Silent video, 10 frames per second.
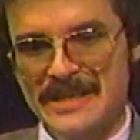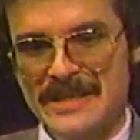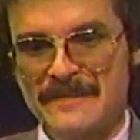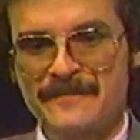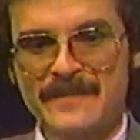
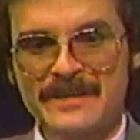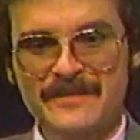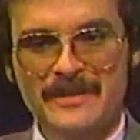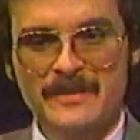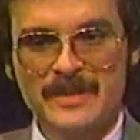if, if
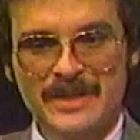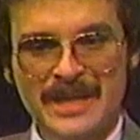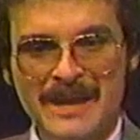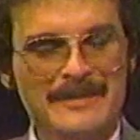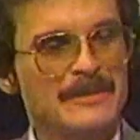the, the
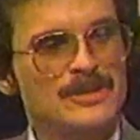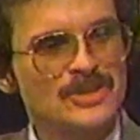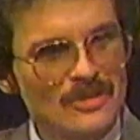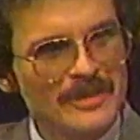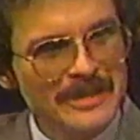comp, there were
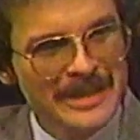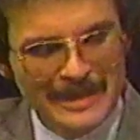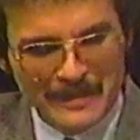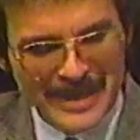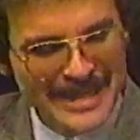so many
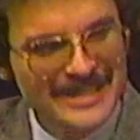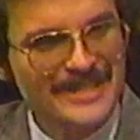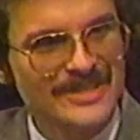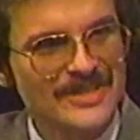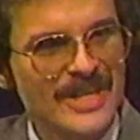little
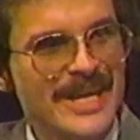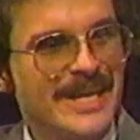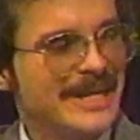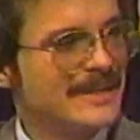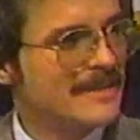pieces
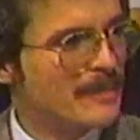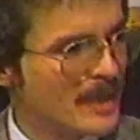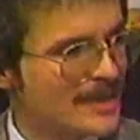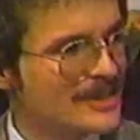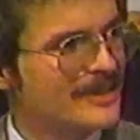in the
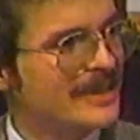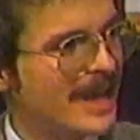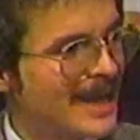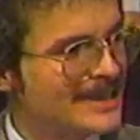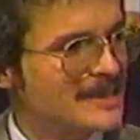puzzle,
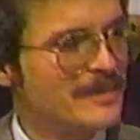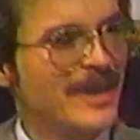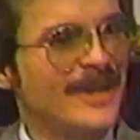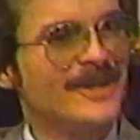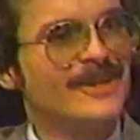
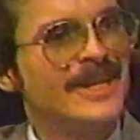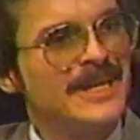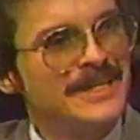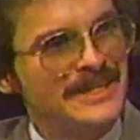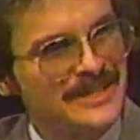Godspell,
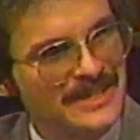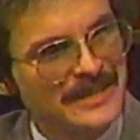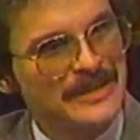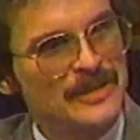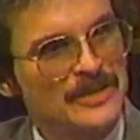these
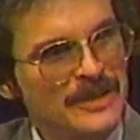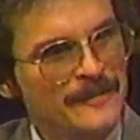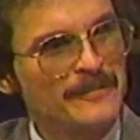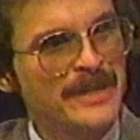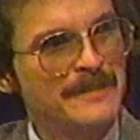the
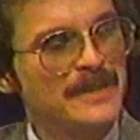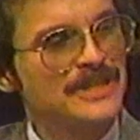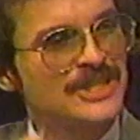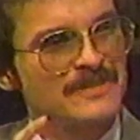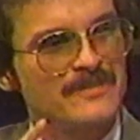different people that
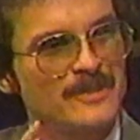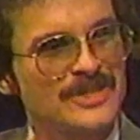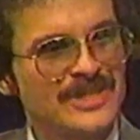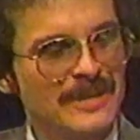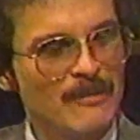just would
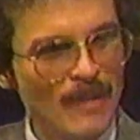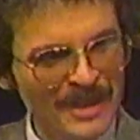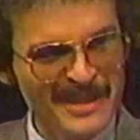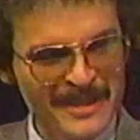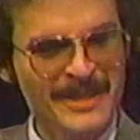say
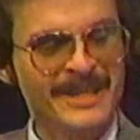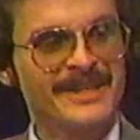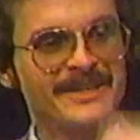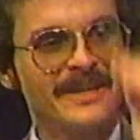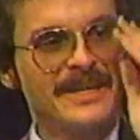one
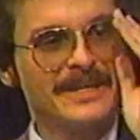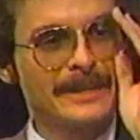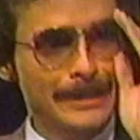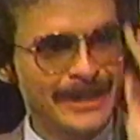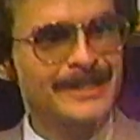thing
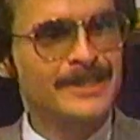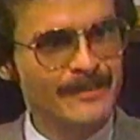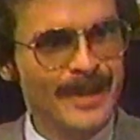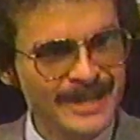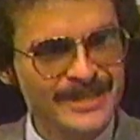that led to
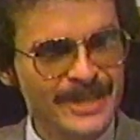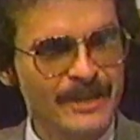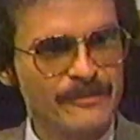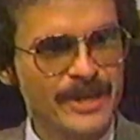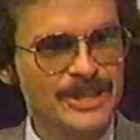my
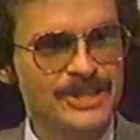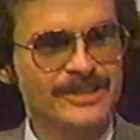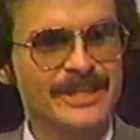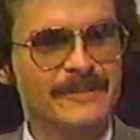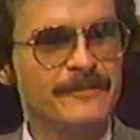
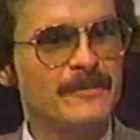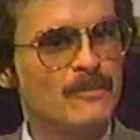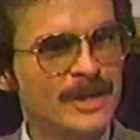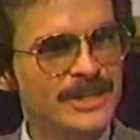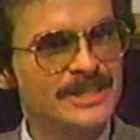salvation, that if
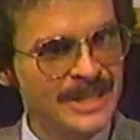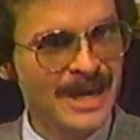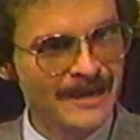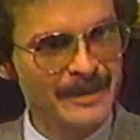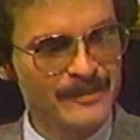one of these
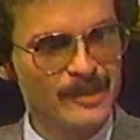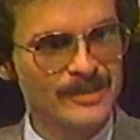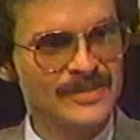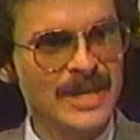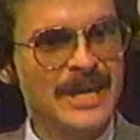comic
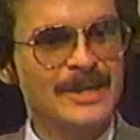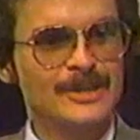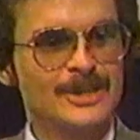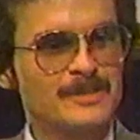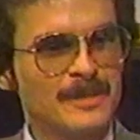books
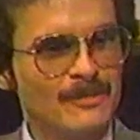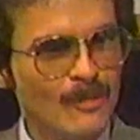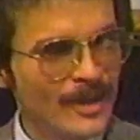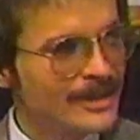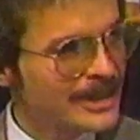could just be
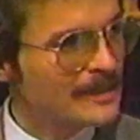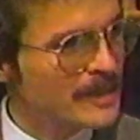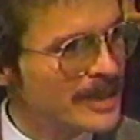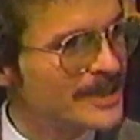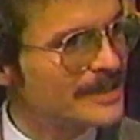one little
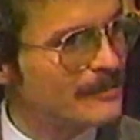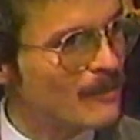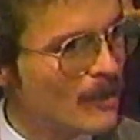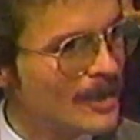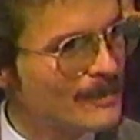piece
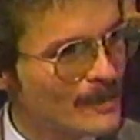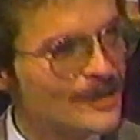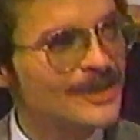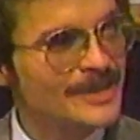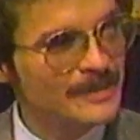in one
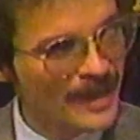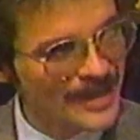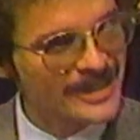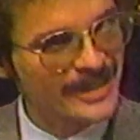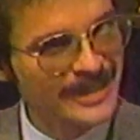person's
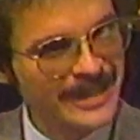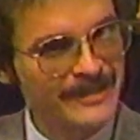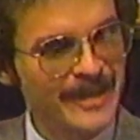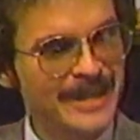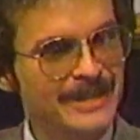puzzle that led
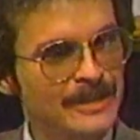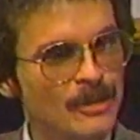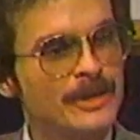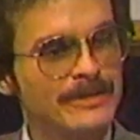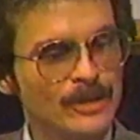them back to the
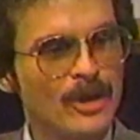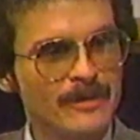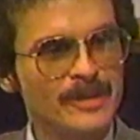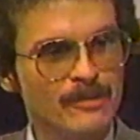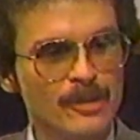Lord, it would
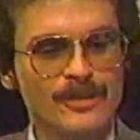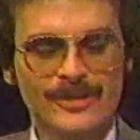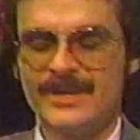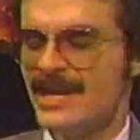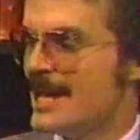all be worth
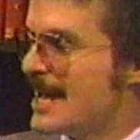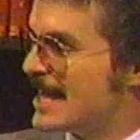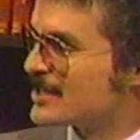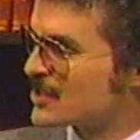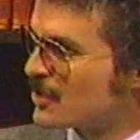it.
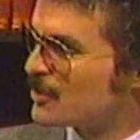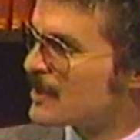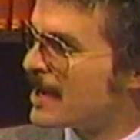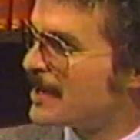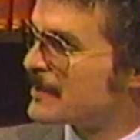And so
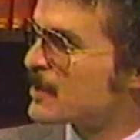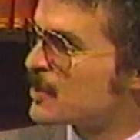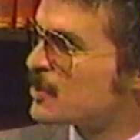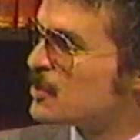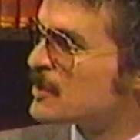uh,
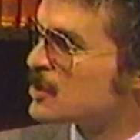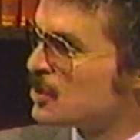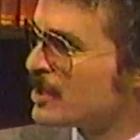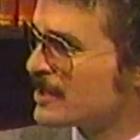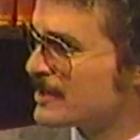through
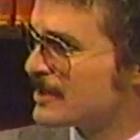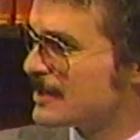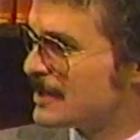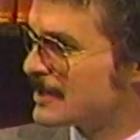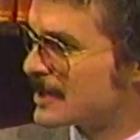doing the
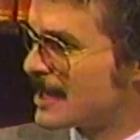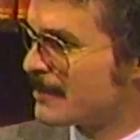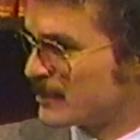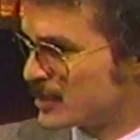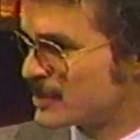uh,
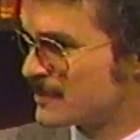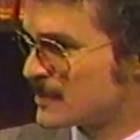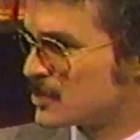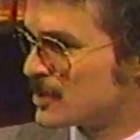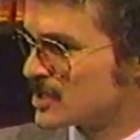comic books,
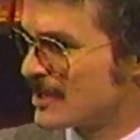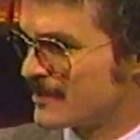doing stuff, I've